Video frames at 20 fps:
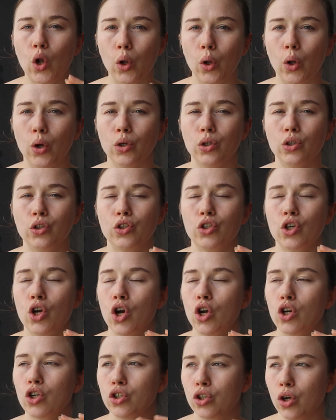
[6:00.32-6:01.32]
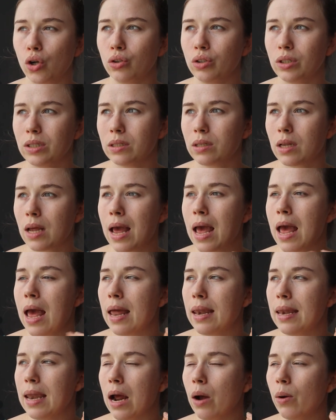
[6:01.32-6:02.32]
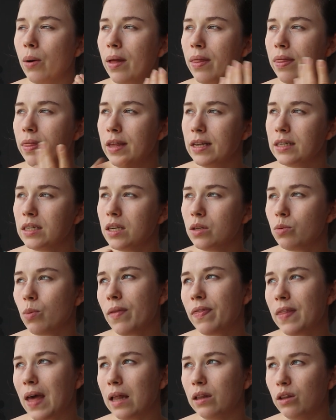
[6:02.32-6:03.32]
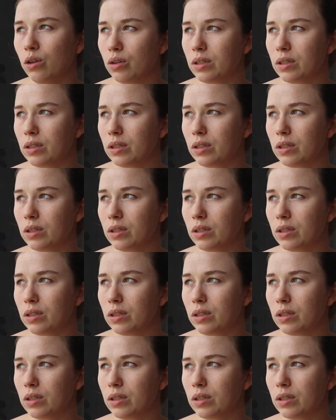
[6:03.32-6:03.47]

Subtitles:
closed shoulders. Now, this is what that